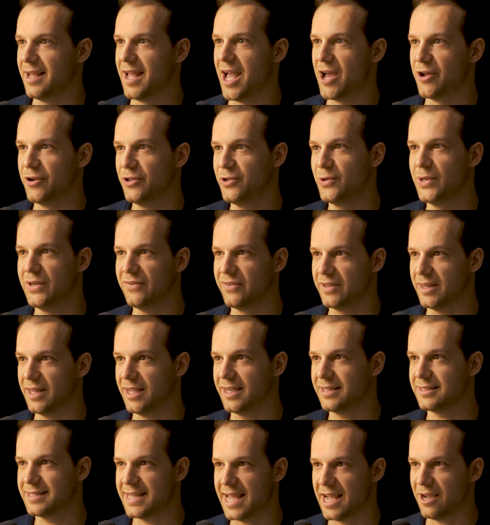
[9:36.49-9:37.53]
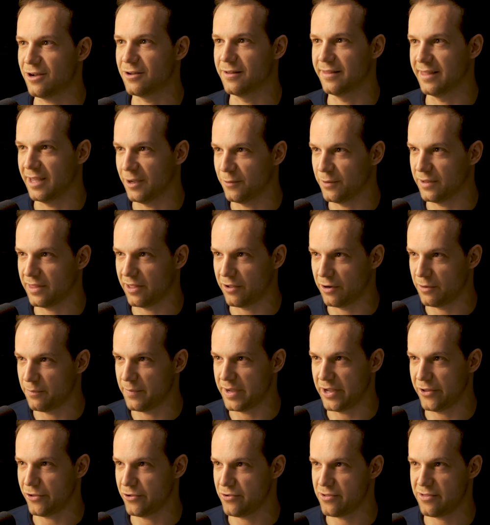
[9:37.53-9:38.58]
How do you even like tackle that without a
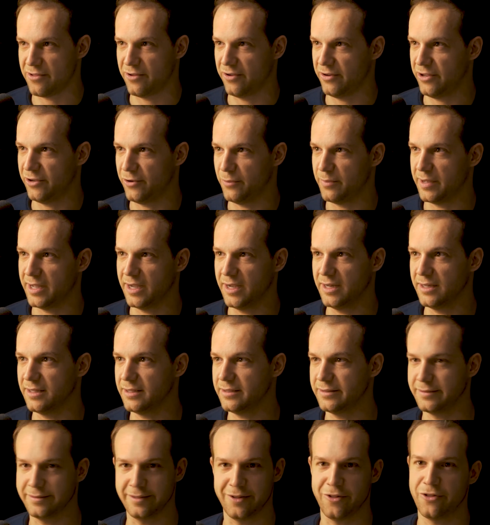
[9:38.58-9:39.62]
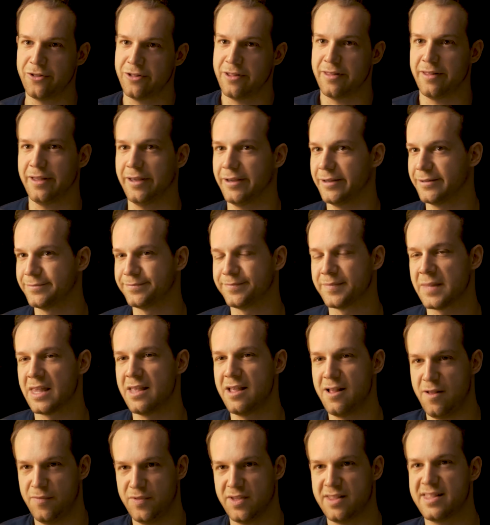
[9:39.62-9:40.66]
major studio behind it? It's just like
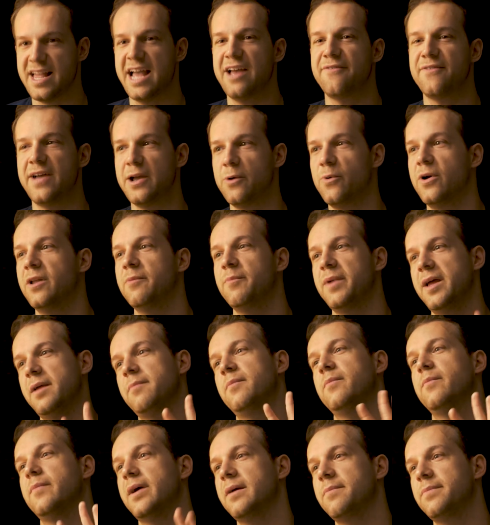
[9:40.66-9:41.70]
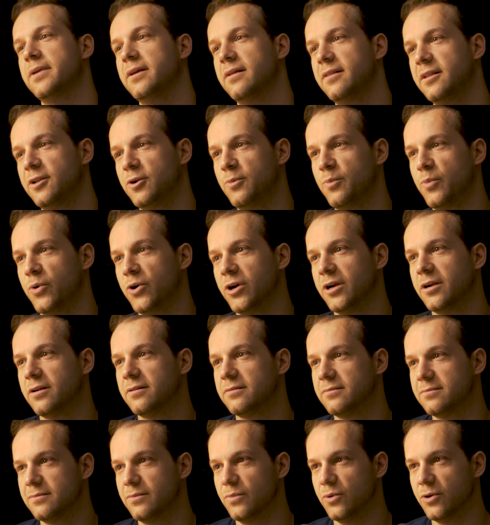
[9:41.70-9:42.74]
the sci-fi one might be a little more
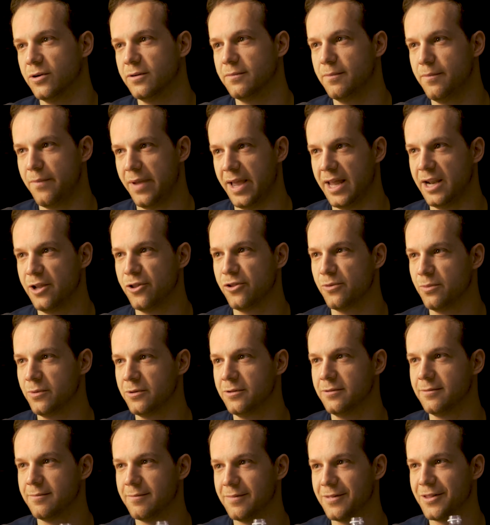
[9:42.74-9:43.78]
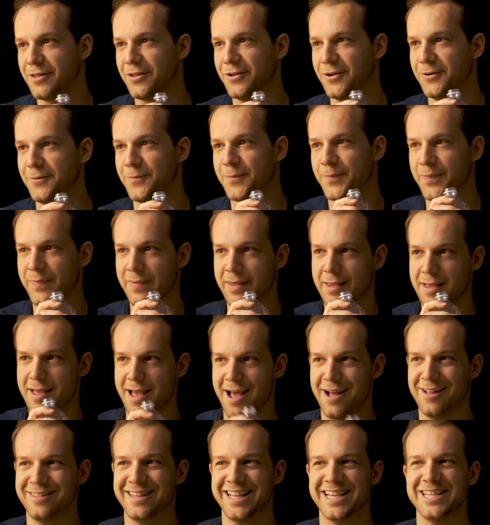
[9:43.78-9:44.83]
manageable. So
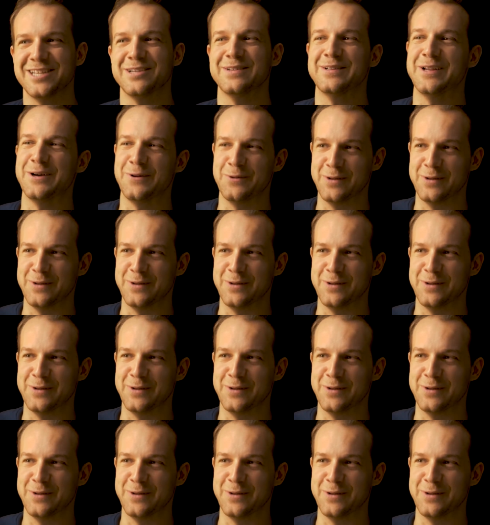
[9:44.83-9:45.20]
I'll let you know